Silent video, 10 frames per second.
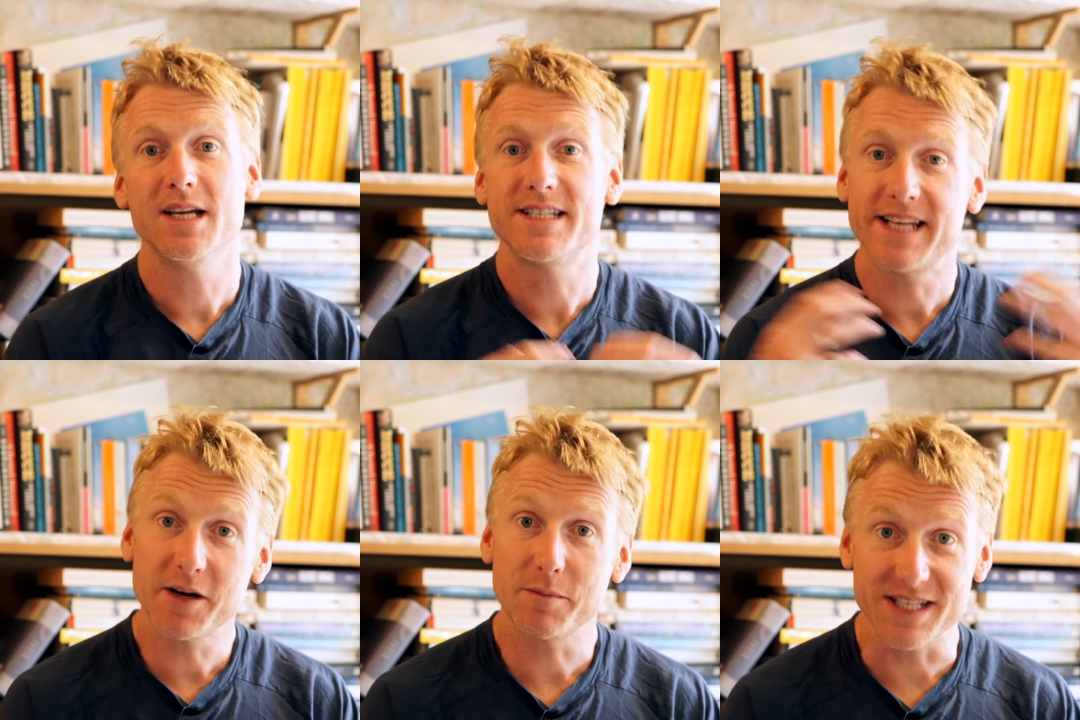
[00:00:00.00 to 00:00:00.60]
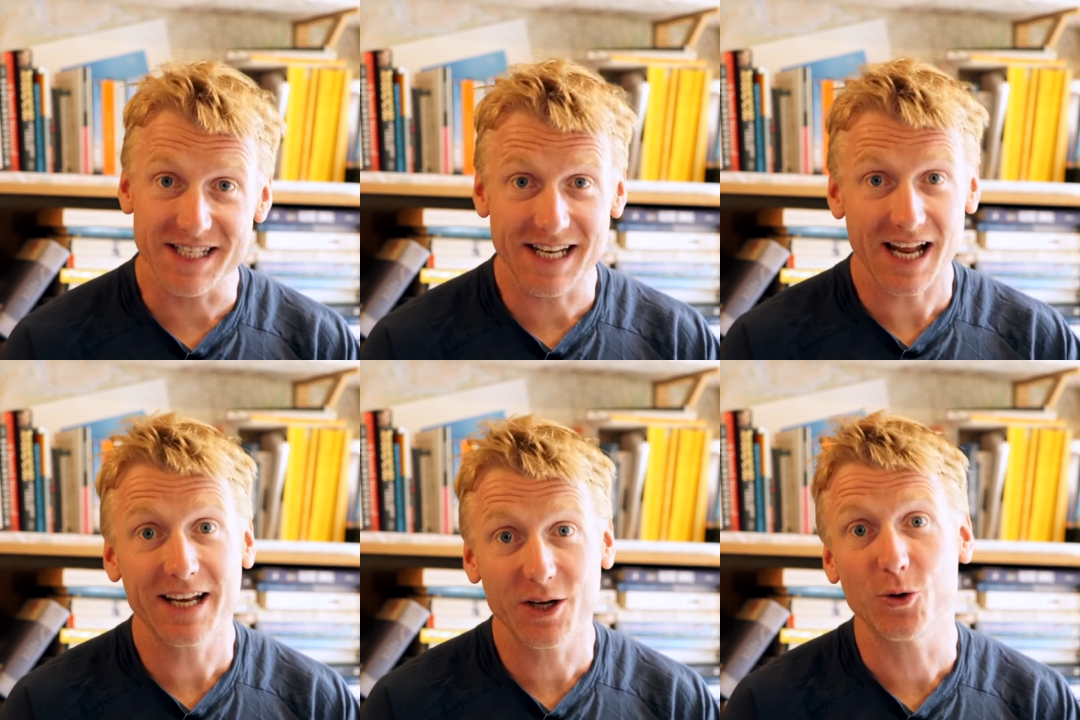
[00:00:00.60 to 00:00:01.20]
set up a
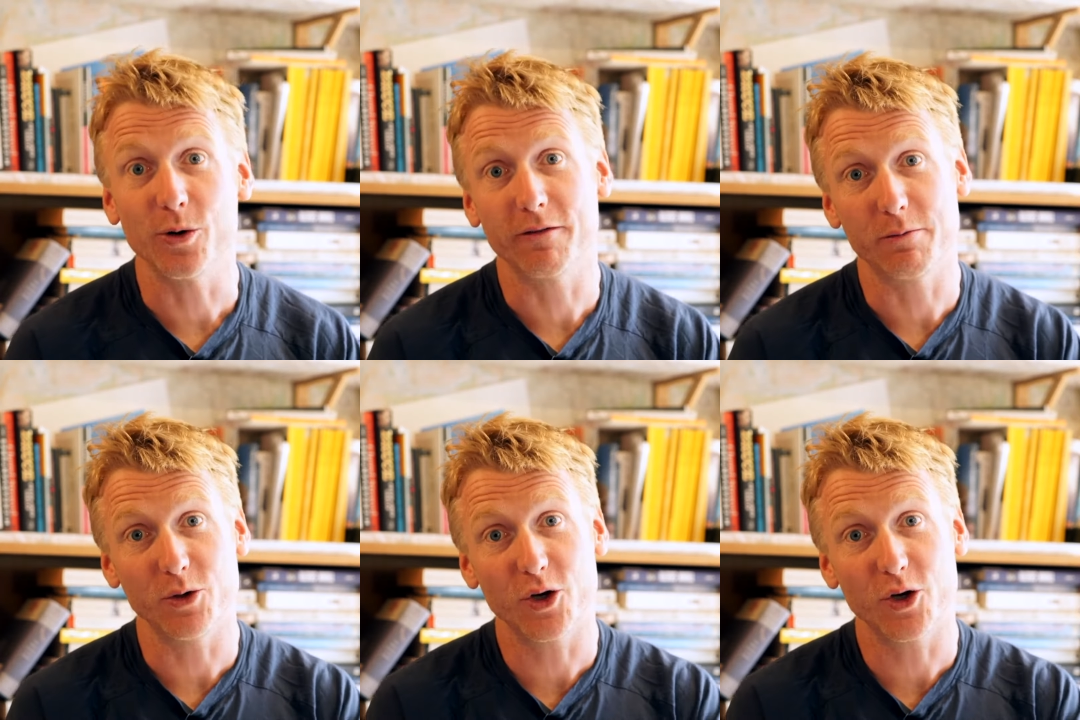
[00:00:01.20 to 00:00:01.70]
standing order from your